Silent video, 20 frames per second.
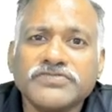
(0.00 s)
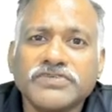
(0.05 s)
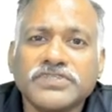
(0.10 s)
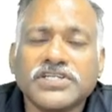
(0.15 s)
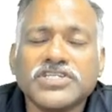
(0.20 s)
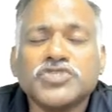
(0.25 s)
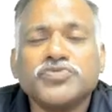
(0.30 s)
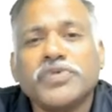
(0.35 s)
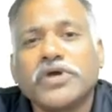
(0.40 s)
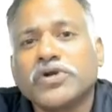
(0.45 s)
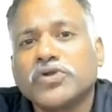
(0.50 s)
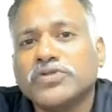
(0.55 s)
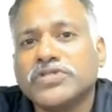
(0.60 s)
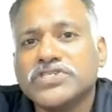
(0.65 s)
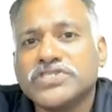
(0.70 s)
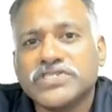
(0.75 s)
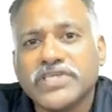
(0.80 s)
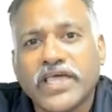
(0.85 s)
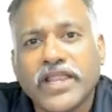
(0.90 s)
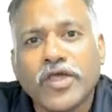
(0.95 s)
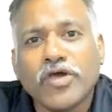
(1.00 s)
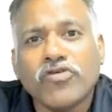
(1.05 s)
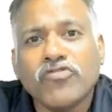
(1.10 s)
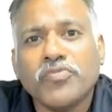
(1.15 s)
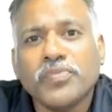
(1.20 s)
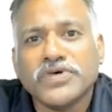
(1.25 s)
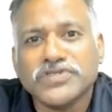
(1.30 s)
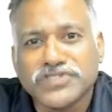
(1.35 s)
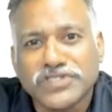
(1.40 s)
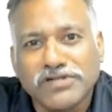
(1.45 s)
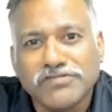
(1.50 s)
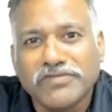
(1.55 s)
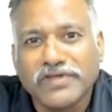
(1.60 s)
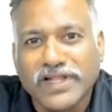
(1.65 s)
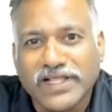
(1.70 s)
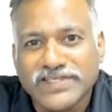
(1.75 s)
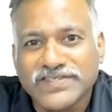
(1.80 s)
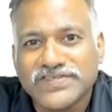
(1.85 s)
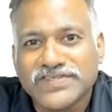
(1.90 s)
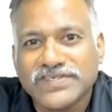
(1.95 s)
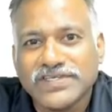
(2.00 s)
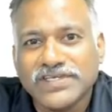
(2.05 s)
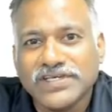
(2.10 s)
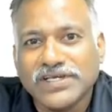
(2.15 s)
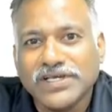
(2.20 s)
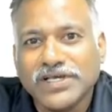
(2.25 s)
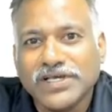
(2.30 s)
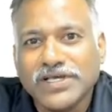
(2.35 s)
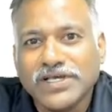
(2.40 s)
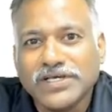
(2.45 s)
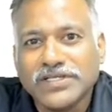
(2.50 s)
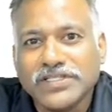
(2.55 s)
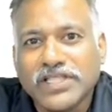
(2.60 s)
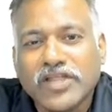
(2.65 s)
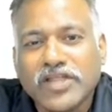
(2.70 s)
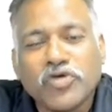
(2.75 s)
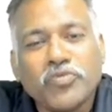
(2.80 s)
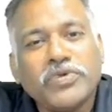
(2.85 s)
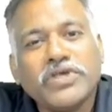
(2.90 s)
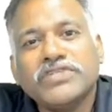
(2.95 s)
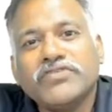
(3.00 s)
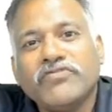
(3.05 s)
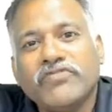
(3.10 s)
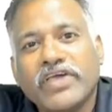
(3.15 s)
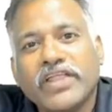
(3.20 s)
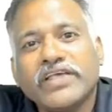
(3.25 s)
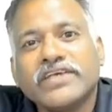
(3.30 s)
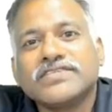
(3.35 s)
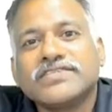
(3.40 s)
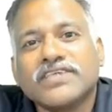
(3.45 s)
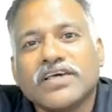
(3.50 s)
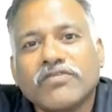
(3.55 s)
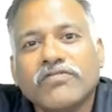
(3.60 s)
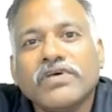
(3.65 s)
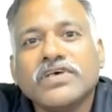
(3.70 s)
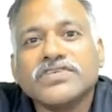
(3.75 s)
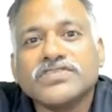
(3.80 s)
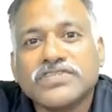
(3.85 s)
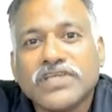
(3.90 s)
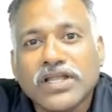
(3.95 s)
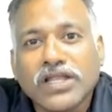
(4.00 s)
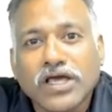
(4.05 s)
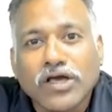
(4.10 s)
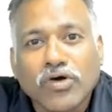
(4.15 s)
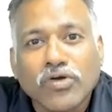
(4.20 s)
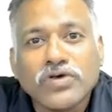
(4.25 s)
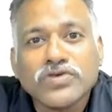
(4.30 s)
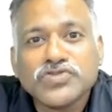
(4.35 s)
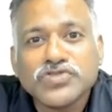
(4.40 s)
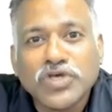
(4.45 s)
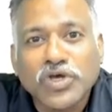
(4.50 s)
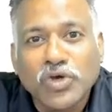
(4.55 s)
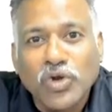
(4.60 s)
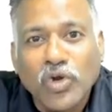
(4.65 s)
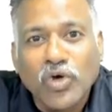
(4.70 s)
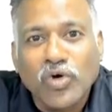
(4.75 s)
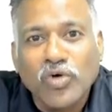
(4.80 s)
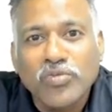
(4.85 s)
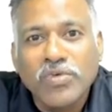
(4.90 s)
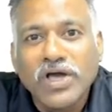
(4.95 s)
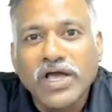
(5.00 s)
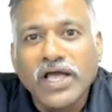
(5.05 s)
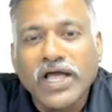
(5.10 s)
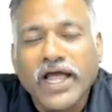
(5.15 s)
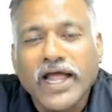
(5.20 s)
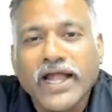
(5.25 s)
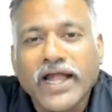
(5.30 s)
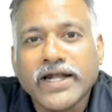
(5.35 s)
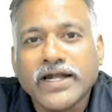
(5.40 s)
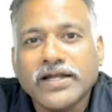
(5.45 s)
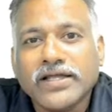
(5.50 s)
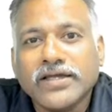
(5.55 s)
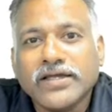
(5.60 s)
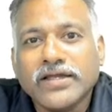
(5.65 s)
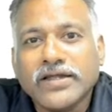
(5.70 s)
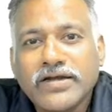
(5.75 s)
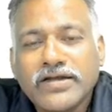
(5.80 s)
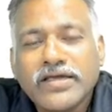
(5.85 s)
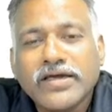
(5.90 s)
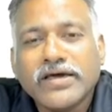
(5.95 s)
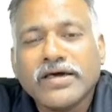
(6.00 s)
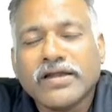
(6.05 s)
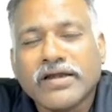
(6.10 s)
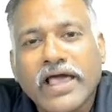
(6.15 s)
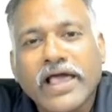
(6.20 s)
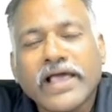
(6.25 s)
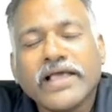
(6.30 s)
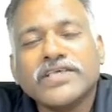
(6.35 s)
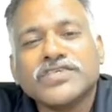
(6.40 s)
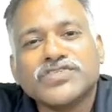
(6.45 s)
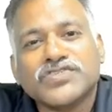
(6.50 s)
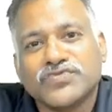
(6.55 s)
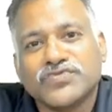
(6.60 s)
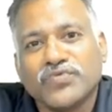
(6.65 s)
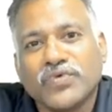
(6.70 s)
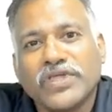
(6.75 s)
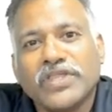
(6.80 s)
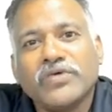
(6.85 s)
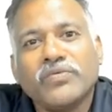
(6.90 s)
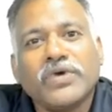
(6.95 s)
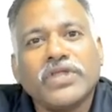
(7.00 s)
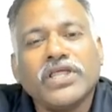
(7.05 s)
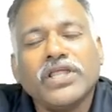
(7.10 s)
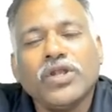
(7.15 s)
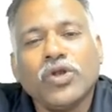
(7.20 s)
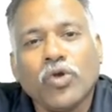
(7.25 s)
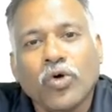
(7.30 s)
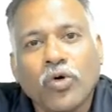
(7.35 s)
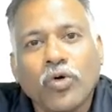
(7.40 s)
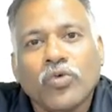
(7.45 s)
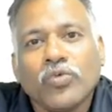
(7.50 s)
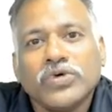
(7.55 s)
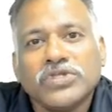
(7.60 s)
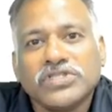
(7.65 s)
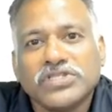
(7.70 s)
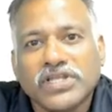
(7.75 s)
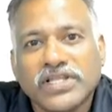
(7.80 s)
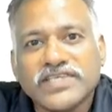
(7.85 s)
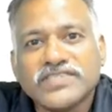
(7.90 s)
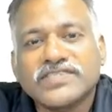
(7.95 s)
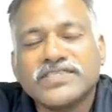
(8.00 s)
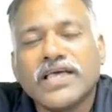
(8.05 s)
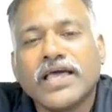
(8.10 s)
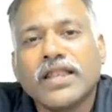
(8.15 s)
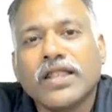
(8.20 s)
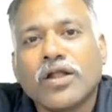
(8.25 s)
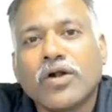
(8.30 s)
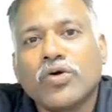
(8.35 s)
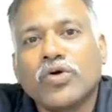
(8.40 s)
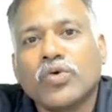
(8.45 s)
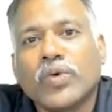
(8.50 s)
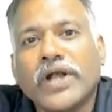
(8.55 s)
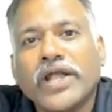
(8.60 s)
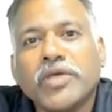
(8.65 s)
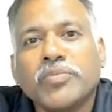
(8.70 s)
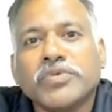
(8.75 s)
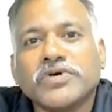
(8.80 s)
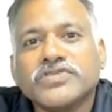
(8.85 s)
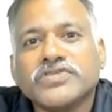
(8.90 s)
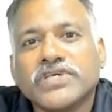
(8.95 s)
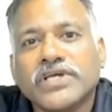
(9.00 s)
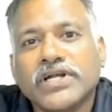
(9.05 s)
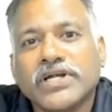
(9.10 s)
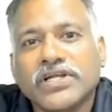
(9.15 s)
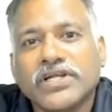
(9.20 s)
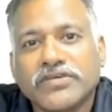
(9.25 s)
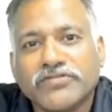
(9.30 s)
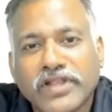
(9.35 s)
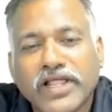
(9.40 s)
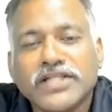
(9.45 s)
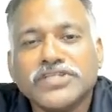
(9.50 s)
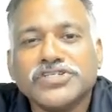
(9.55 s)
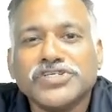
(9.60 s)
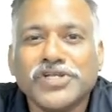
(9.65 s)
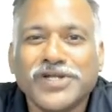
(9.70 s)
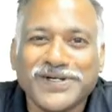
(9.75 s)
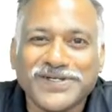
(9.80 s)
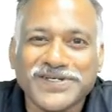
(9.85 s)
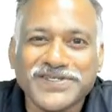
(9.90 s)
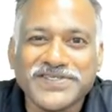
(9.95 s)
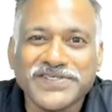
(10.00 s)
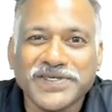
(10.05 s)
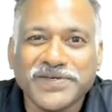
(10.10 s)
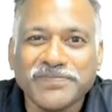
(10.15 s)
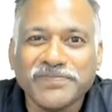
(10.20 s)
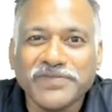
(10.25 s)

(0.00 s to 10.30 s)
with respect to this area of personal finance. There have been various surveys done across the globe and India ranks very, very low with less than around 20% financial literacy.